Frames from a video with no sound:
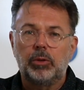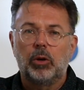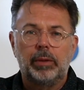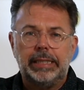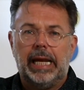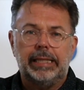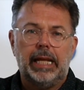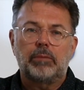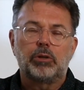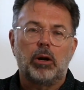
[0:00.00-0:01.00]
We always had
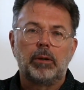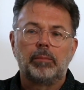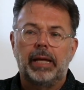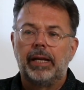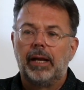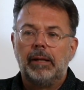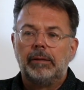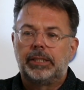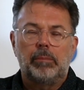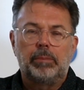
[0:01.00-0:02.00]
that problem that
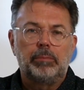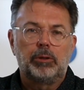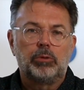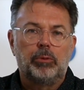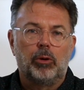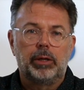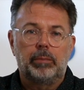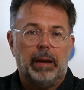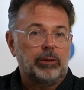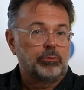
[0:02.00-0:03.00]
some people
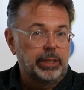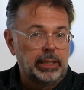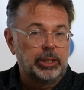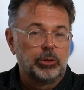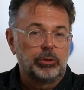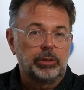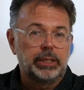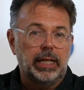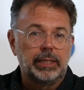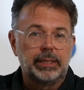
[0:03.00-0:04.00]
reported back really good
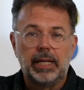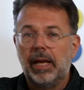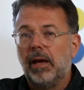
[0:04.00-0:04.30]
results,